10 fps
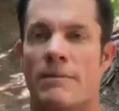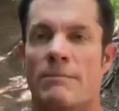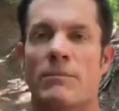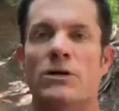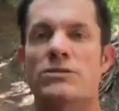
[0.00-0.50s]

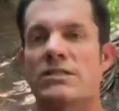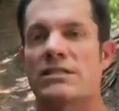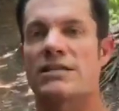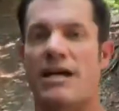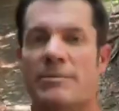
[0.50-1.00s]
Most of the
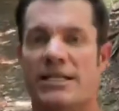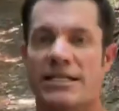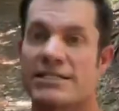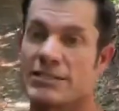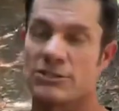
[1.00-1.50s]
time it
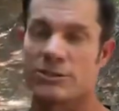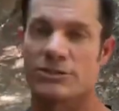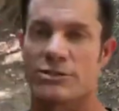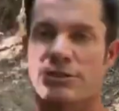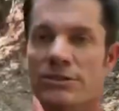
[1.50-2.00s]
is the truth
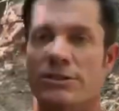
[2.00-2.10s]
too.